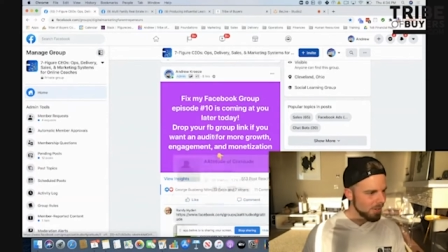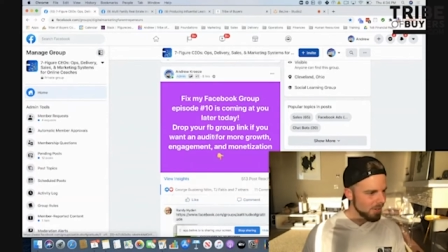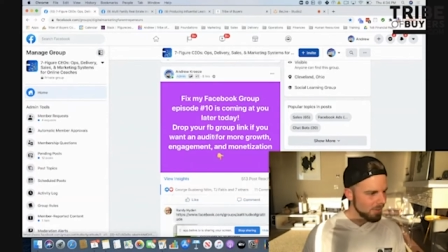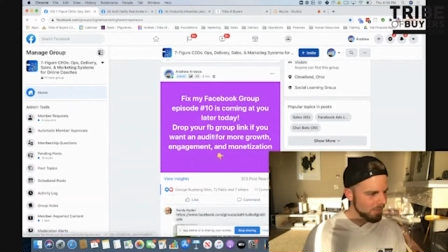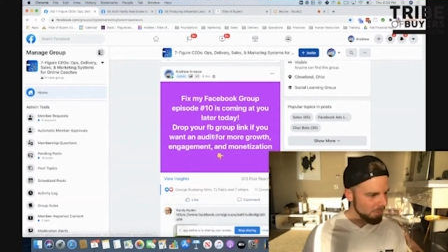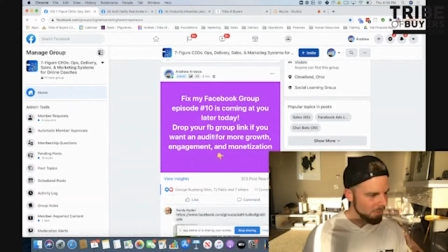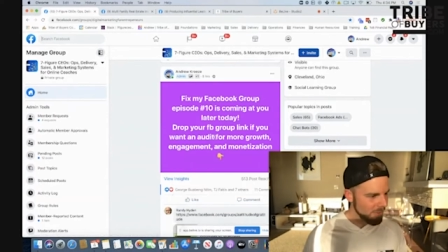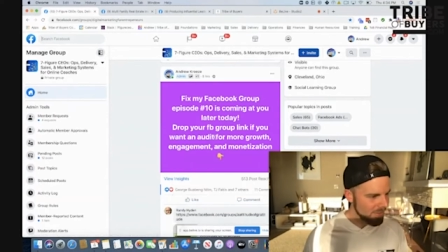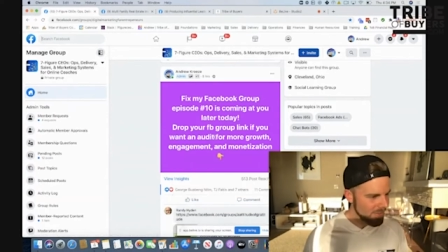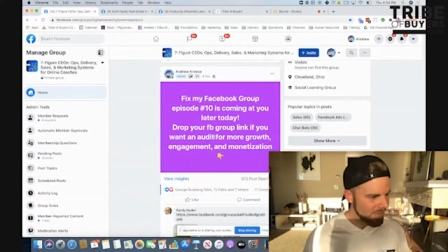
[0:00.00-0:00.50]

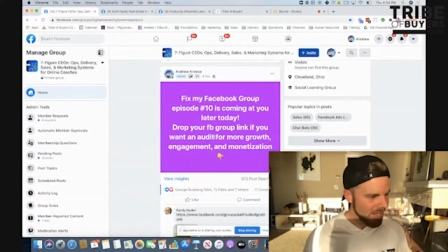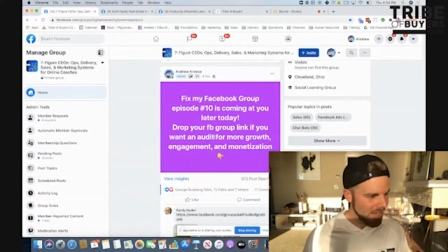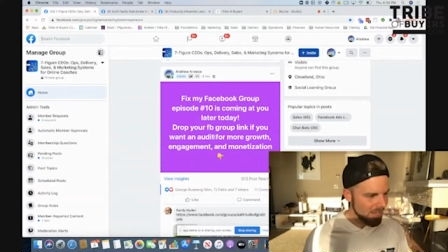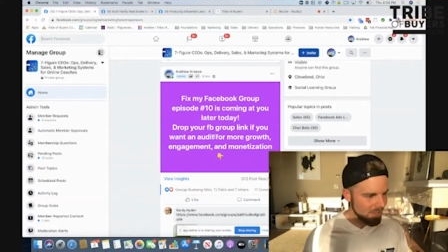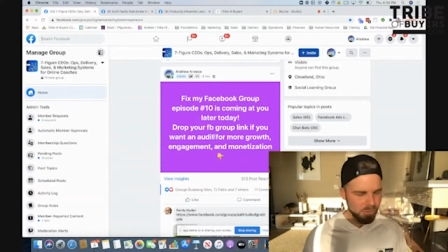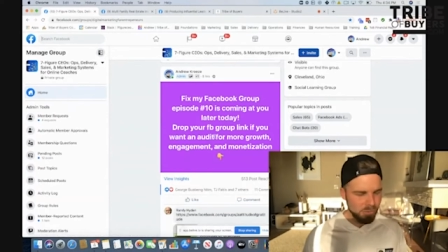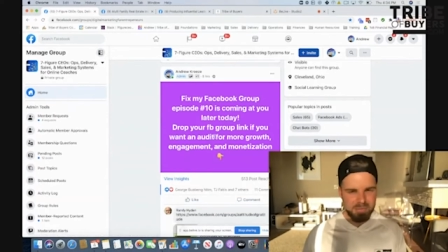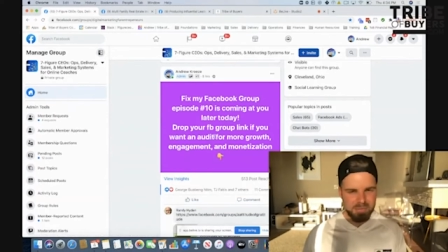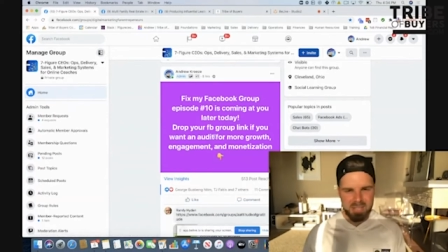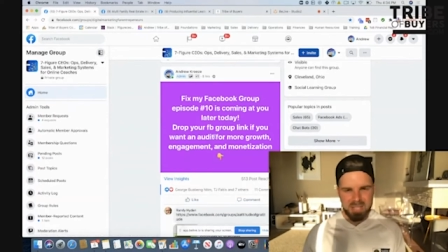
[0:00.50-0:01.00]
for this
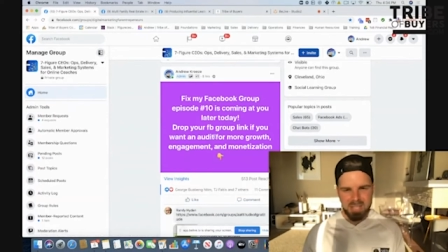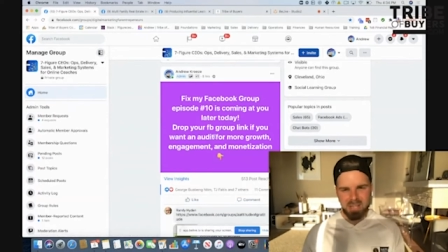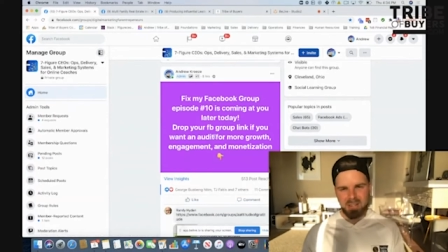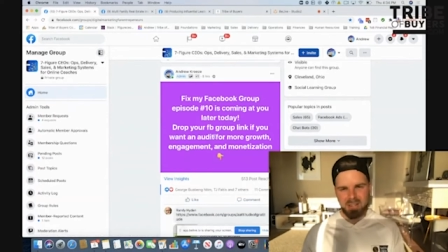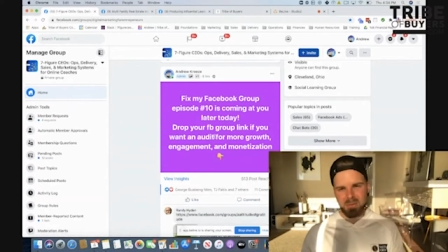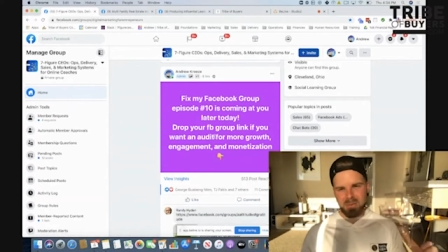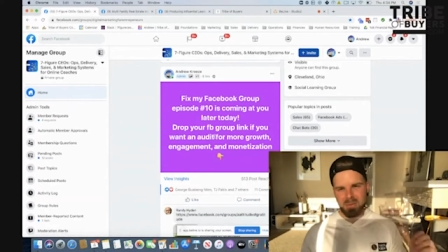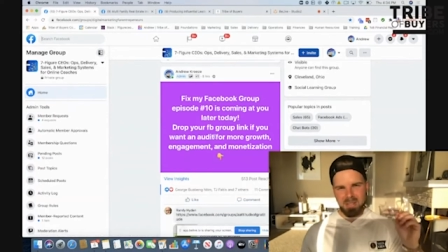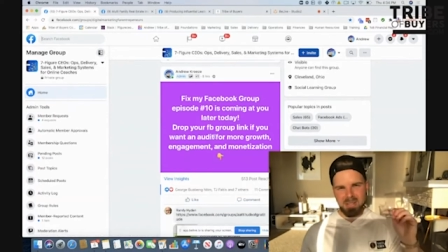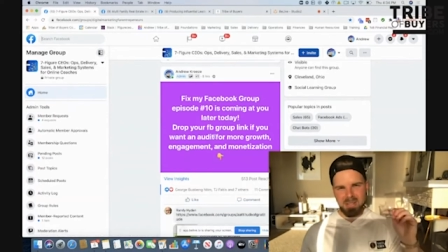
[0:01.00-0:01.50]
actual
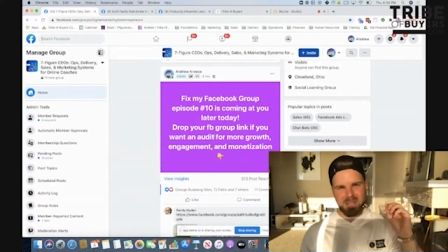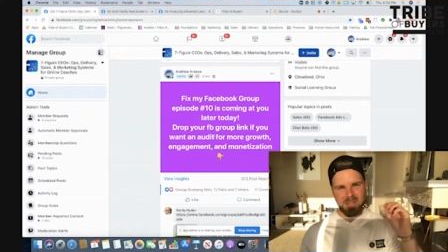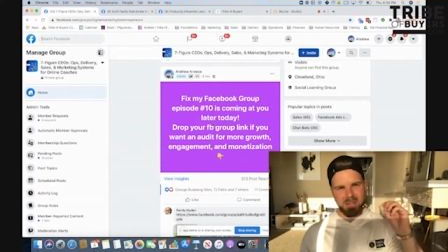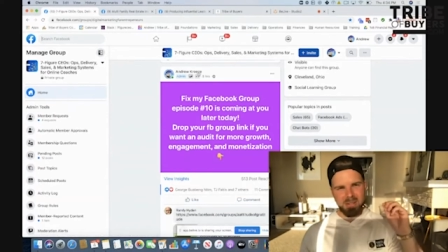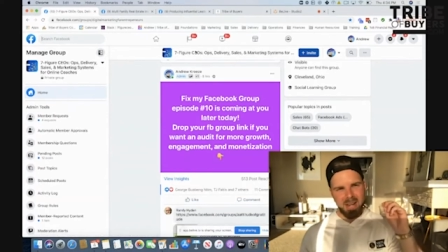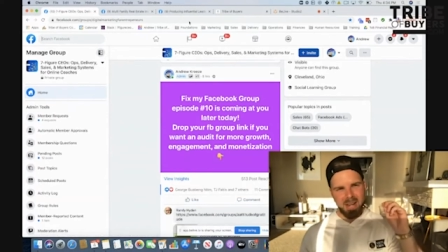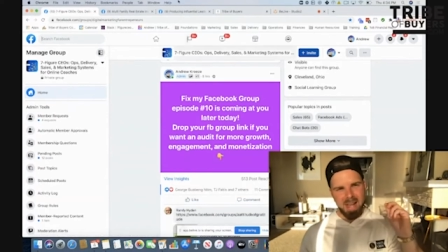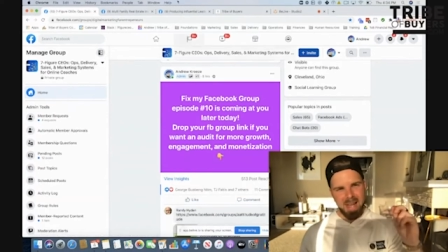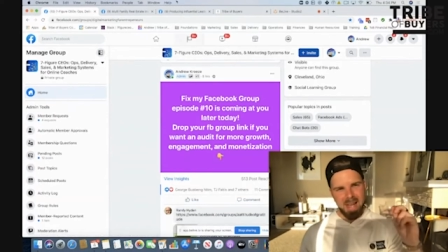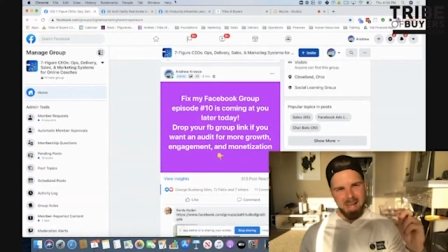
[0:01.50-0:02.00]
video these
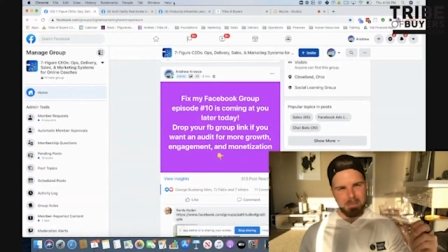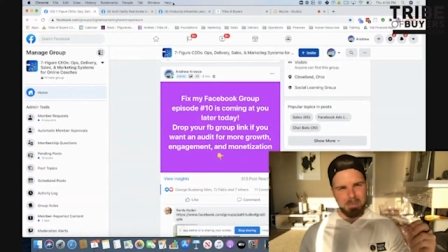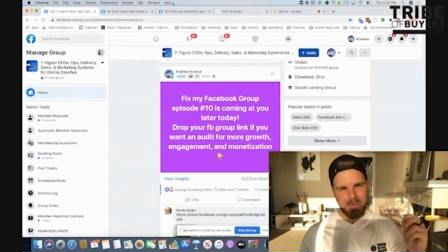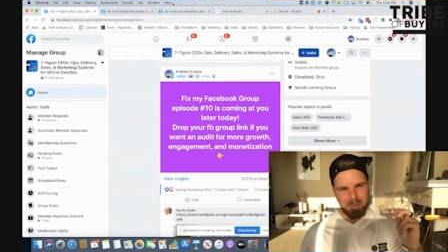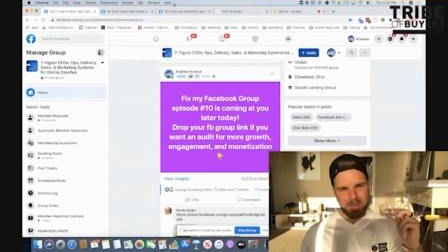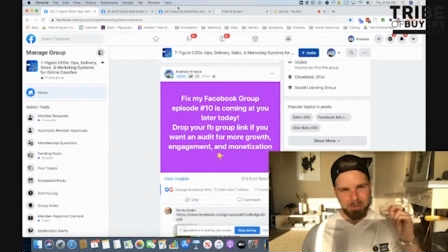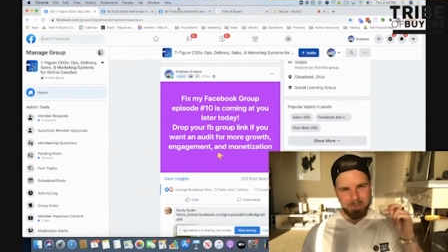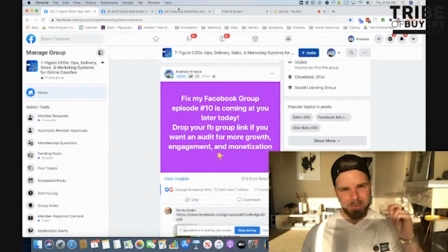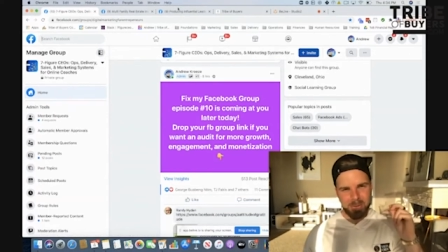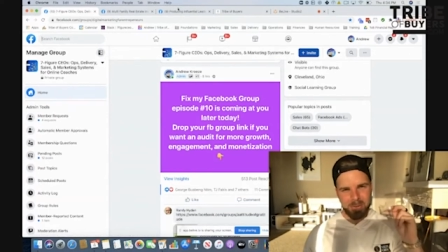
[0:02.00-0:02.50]
are
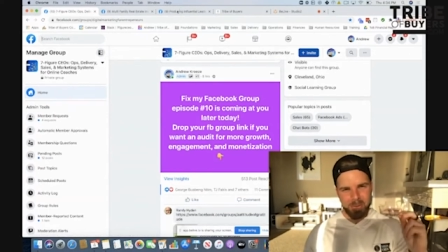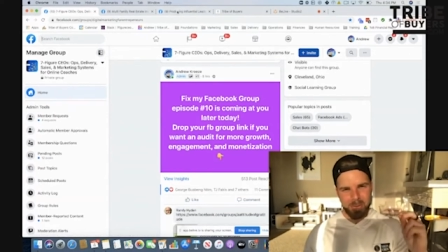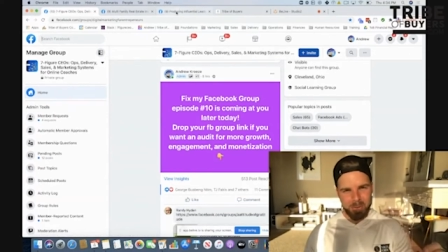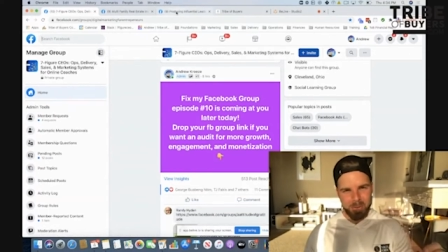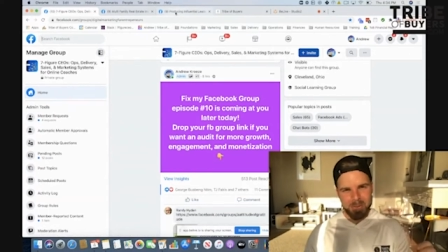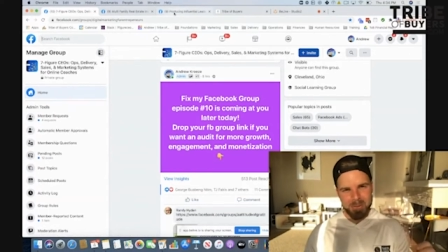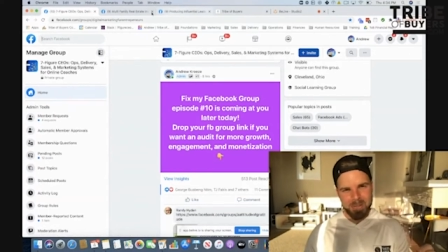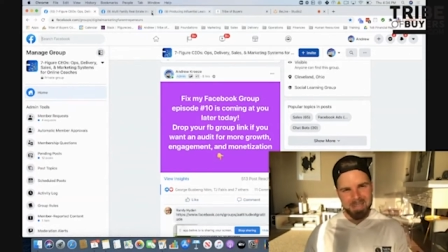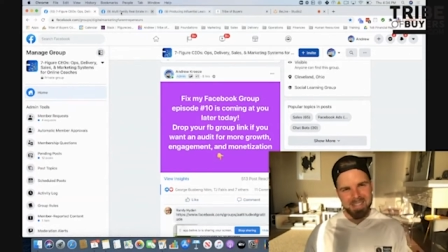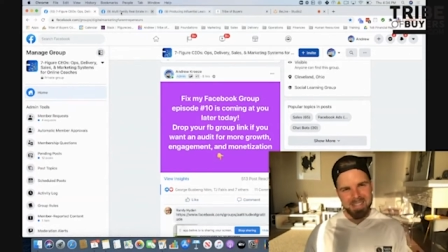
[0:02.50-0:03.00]
absolute
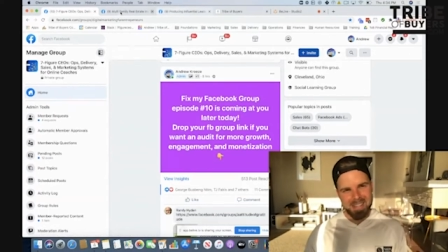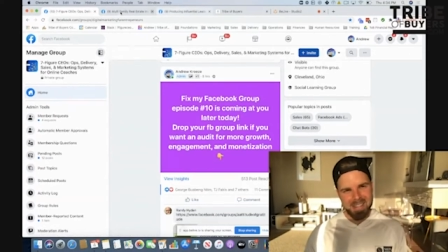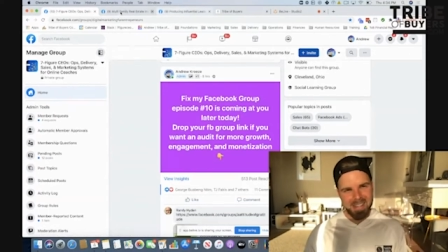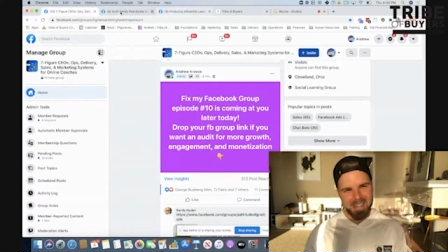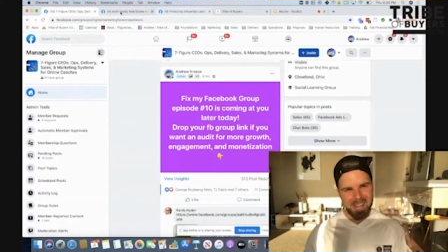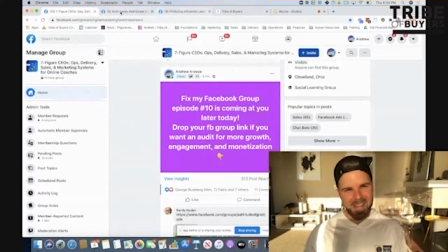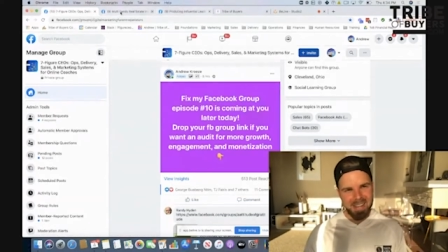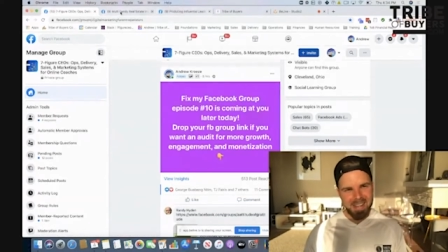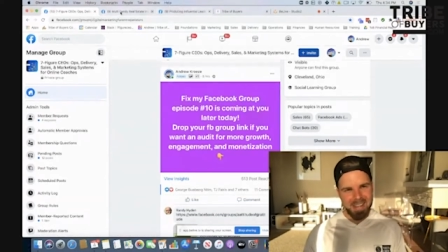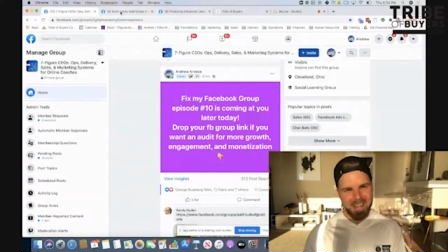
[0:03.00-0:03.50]
gold
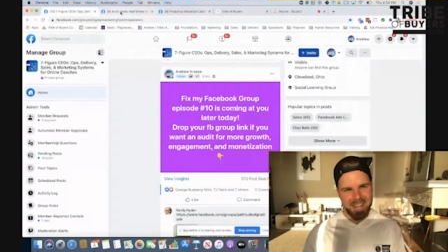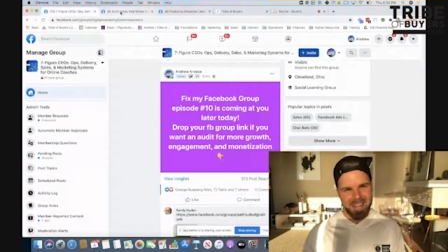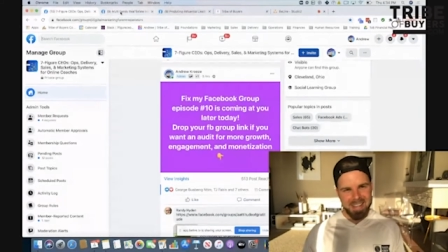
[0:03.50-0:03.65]
uh,